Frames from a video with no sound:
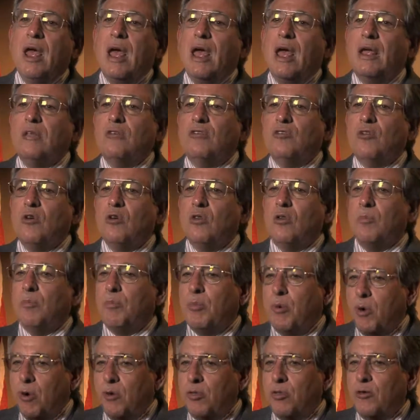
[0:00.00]
And so the
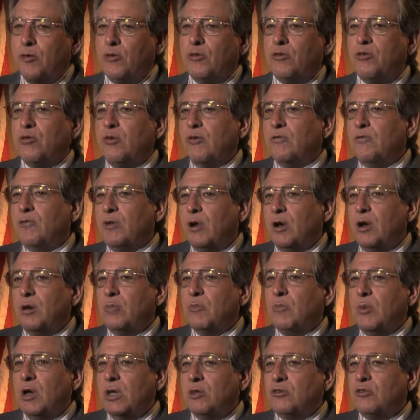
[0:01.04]
birthers are very
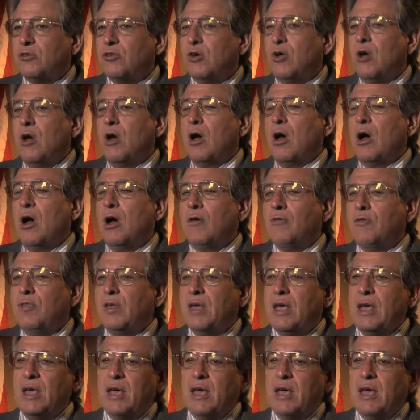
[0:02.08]
much of the